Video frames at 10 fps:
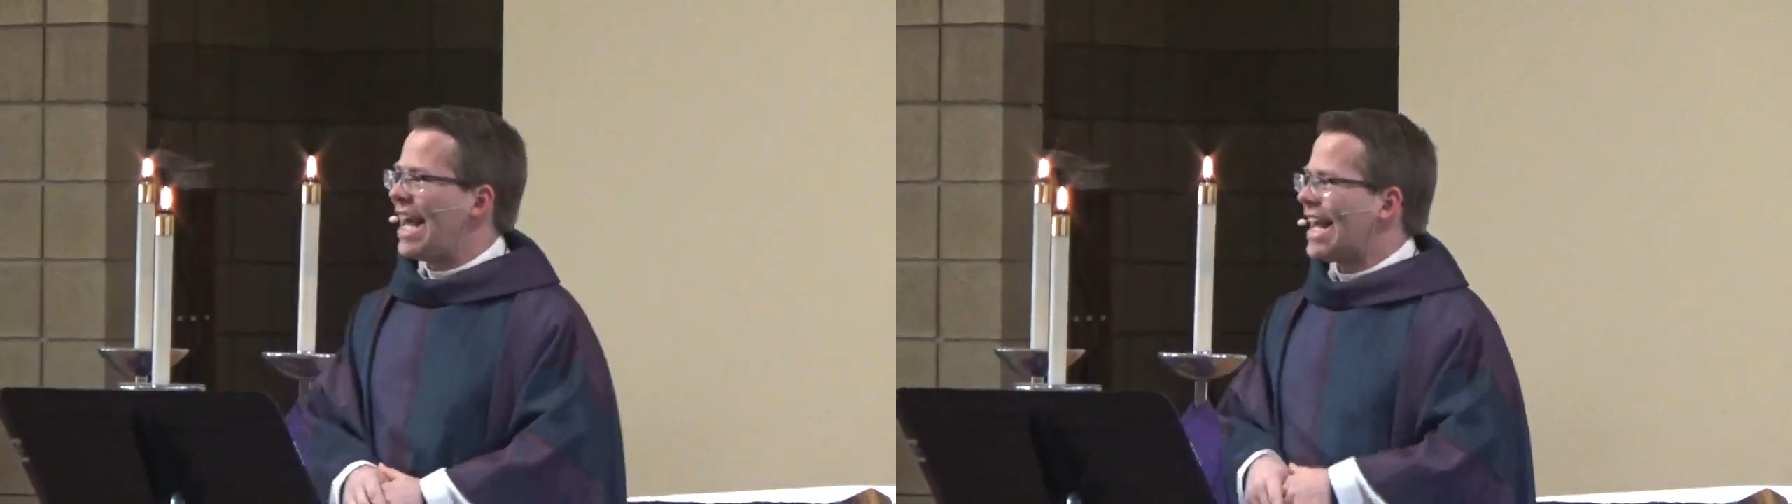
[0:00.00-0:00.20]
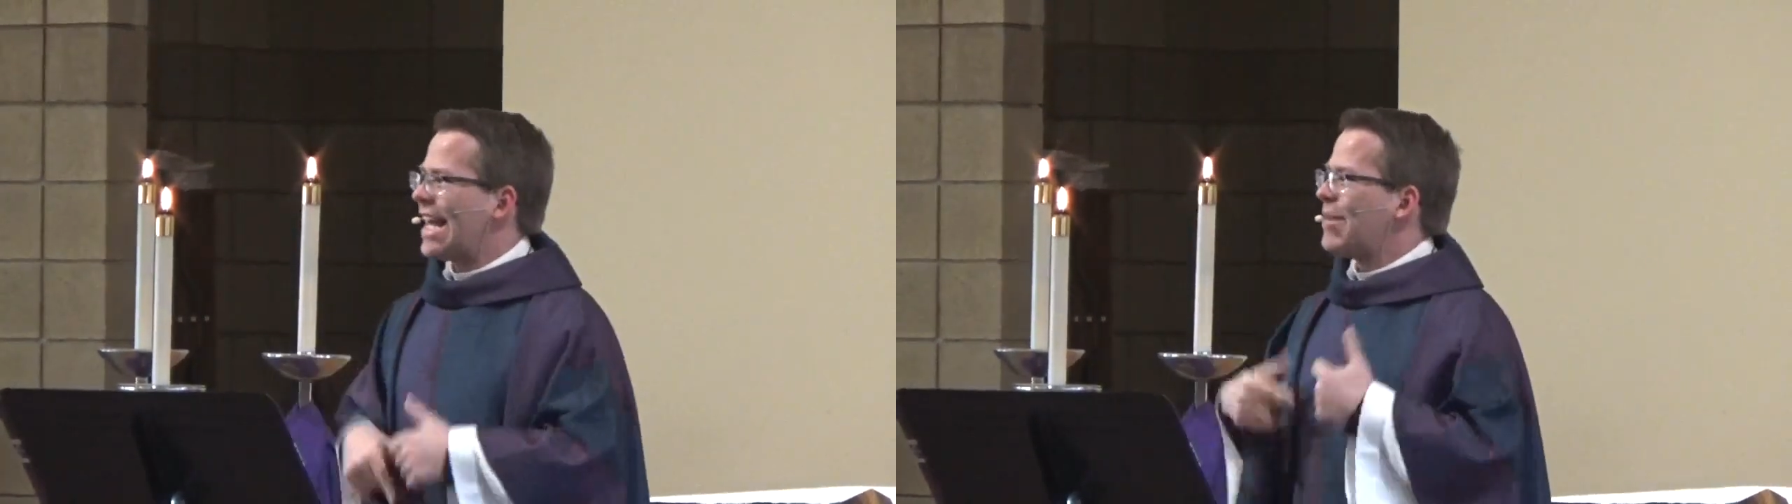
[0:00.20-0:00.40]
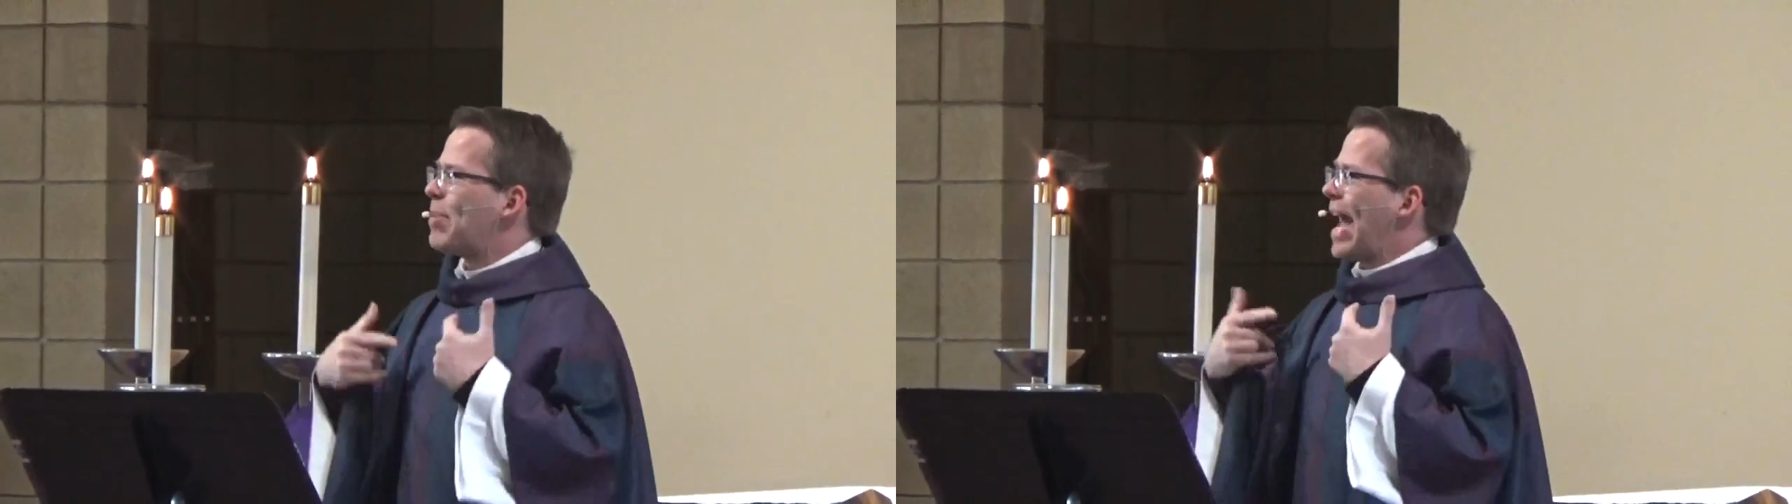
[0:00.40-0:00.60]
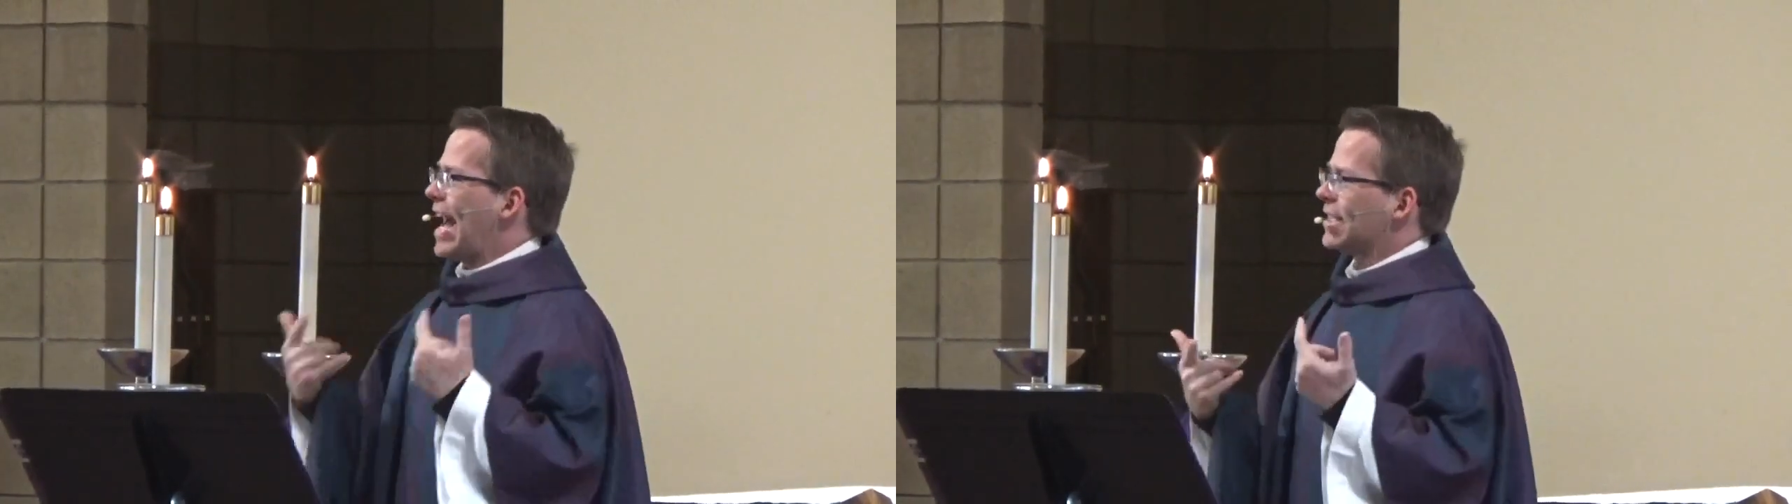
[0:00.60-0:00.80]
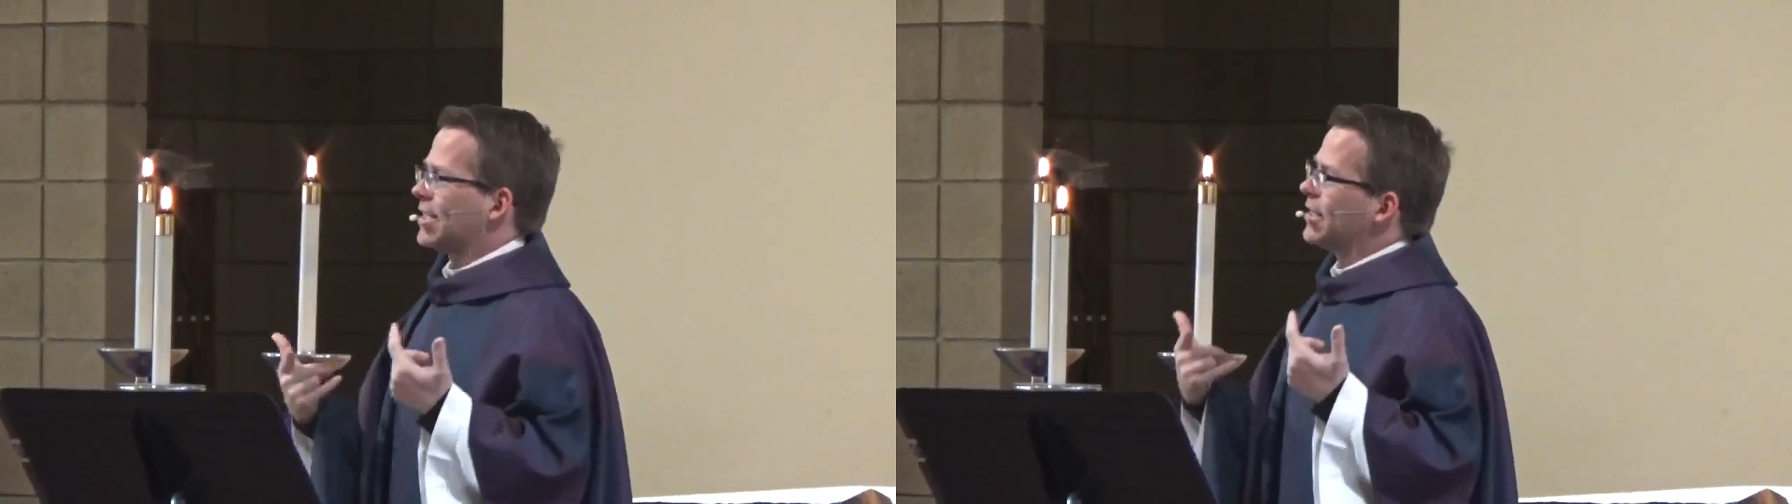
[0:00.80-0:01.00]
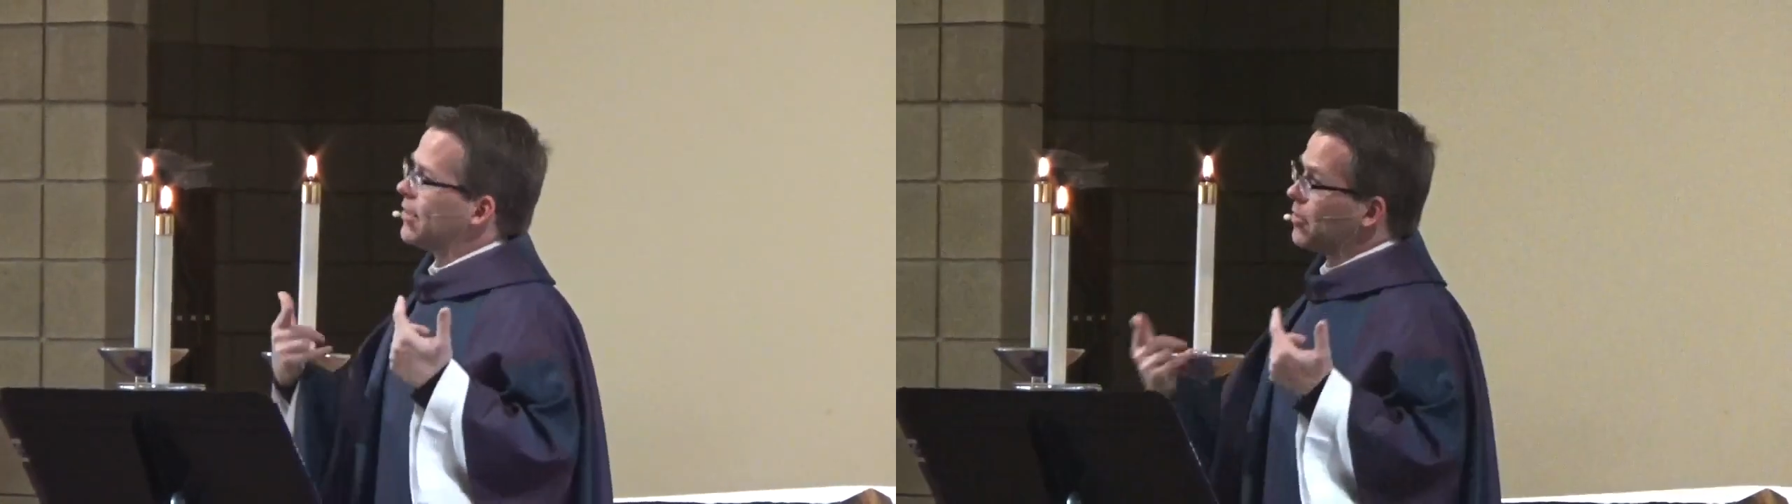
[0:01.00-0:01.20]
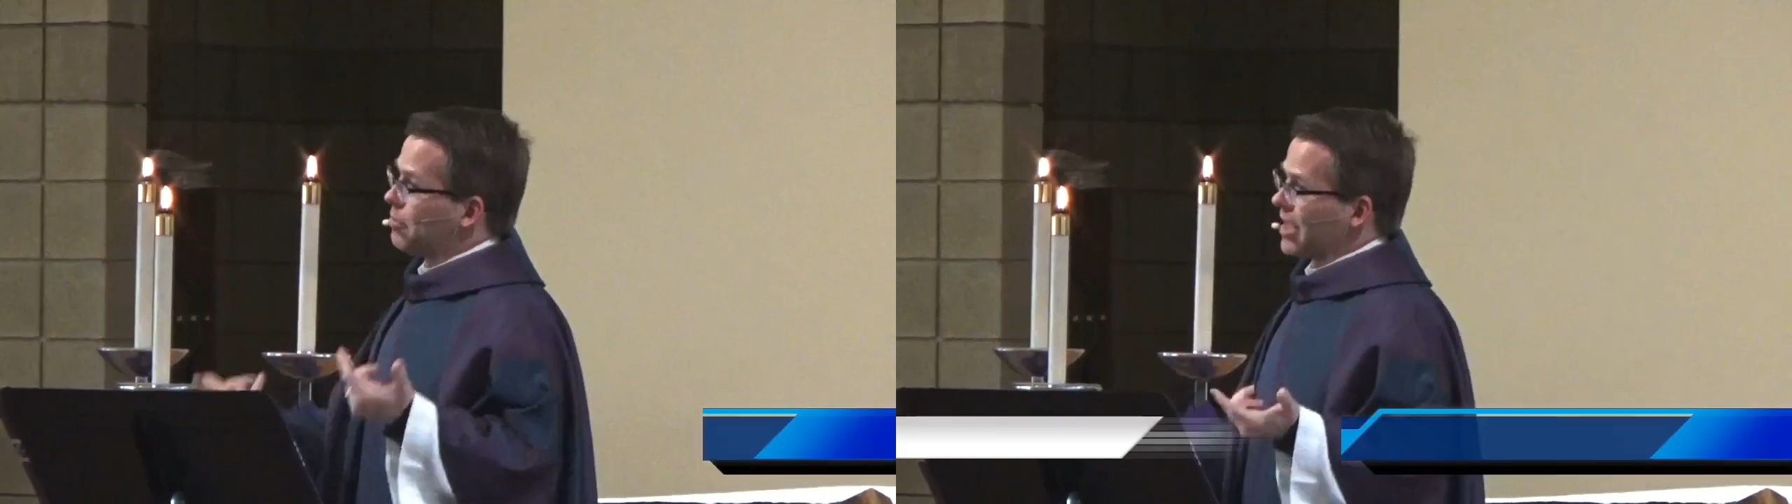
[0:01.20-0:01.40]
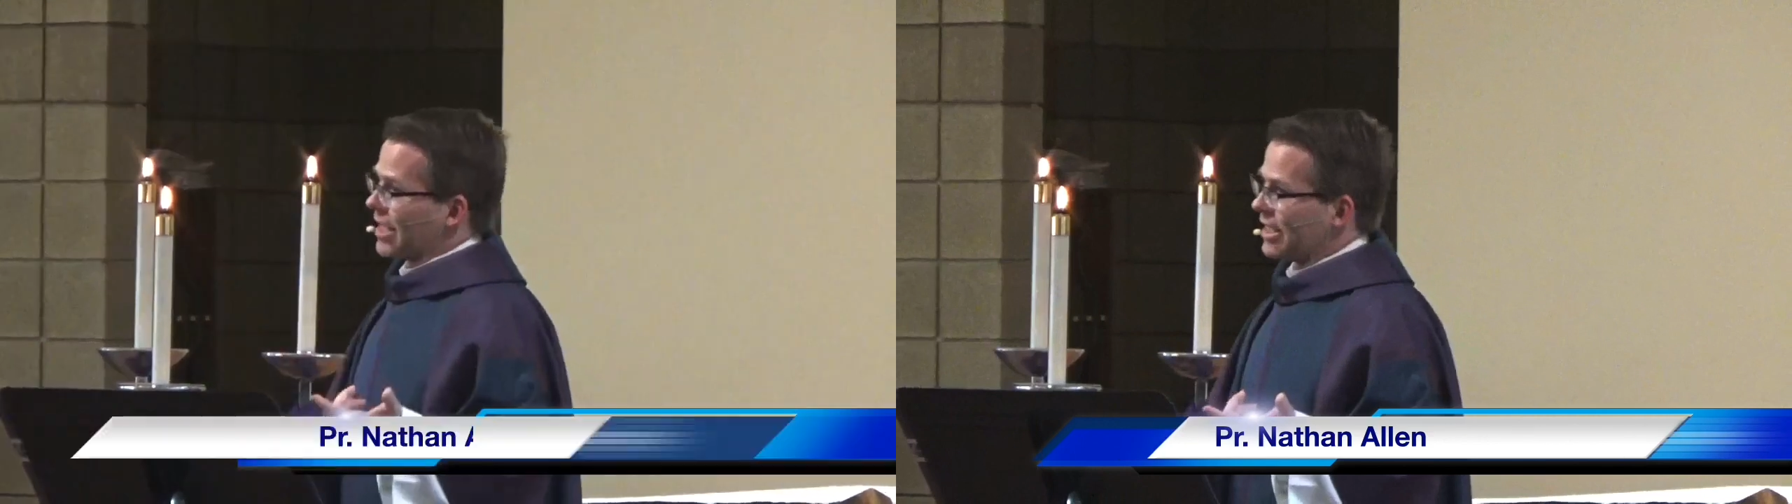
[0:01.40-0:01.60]
he passed the
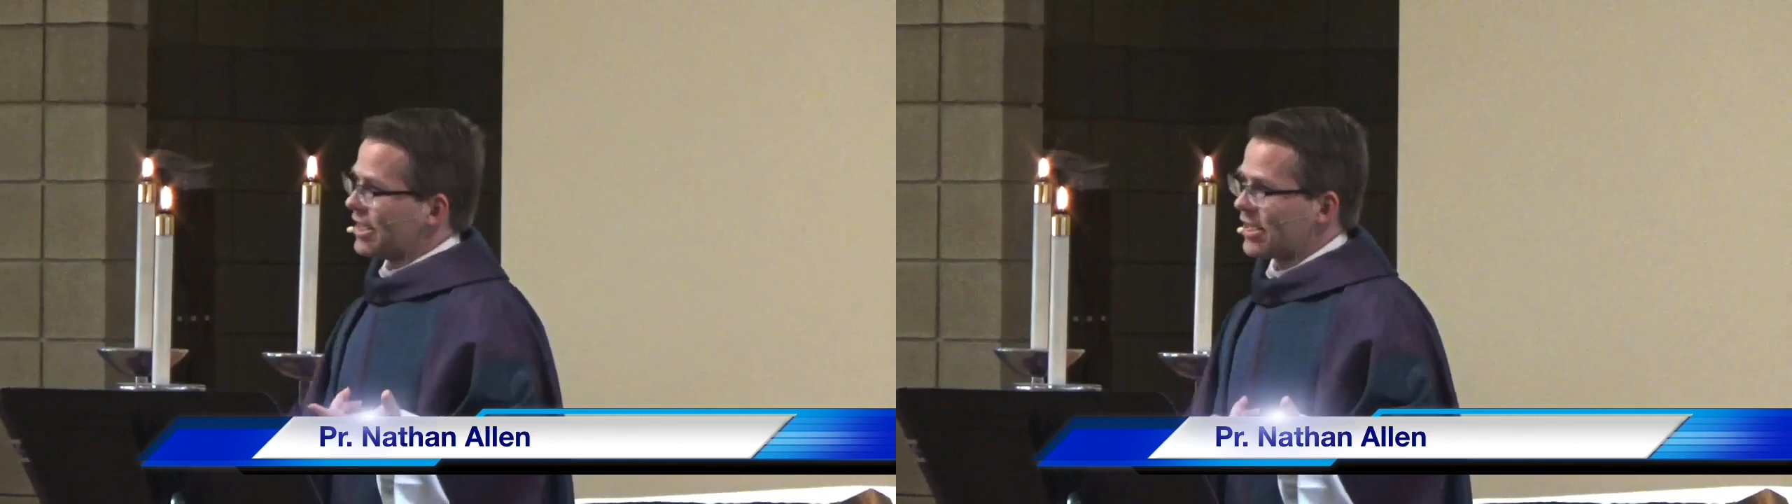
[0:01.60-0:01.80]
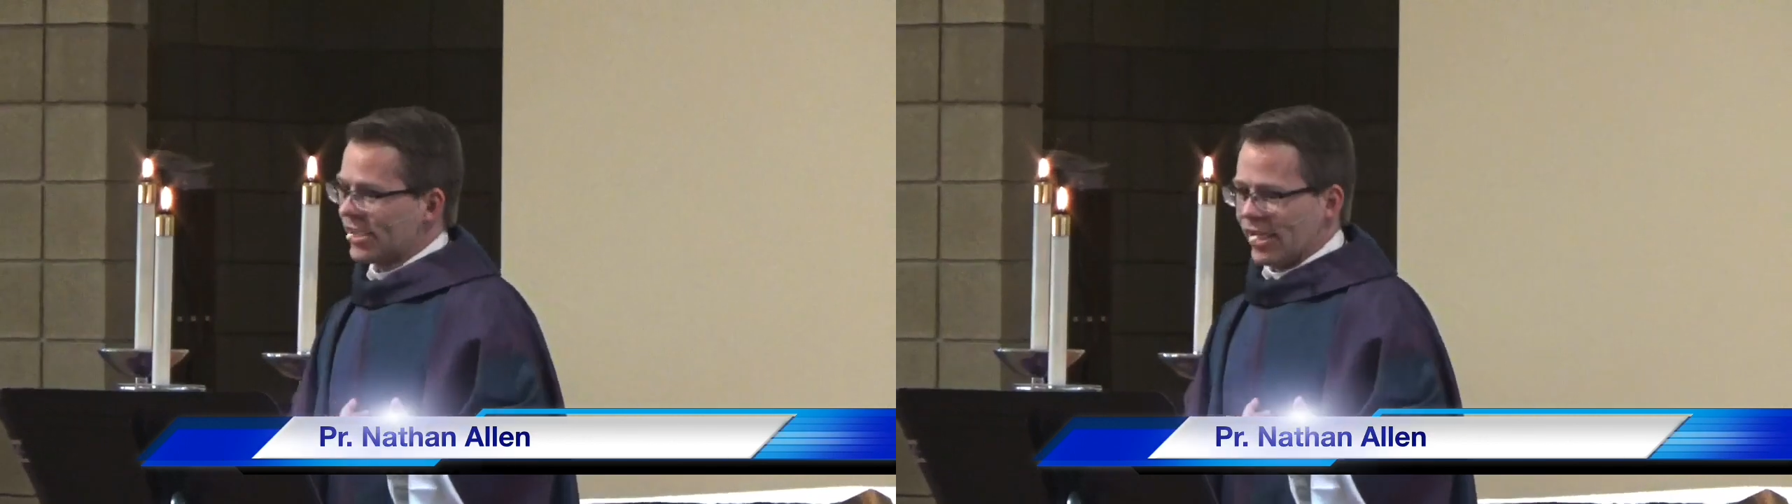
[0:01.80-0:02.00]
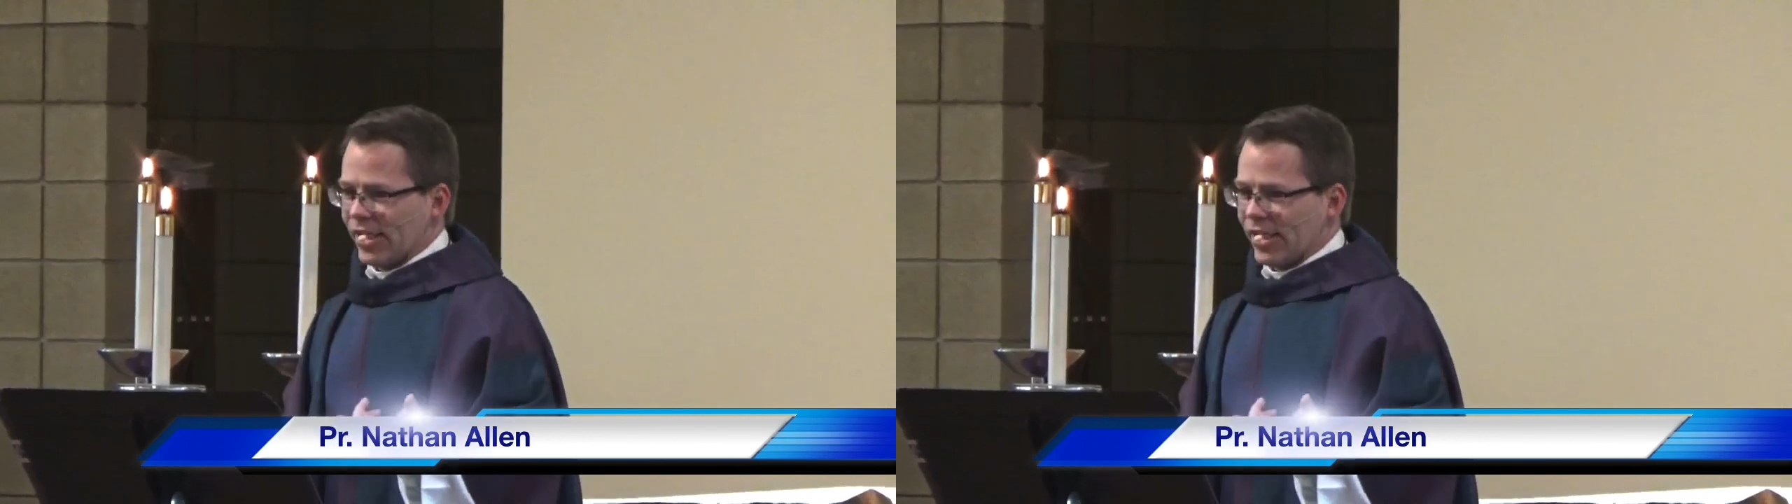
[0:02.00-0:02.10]
peace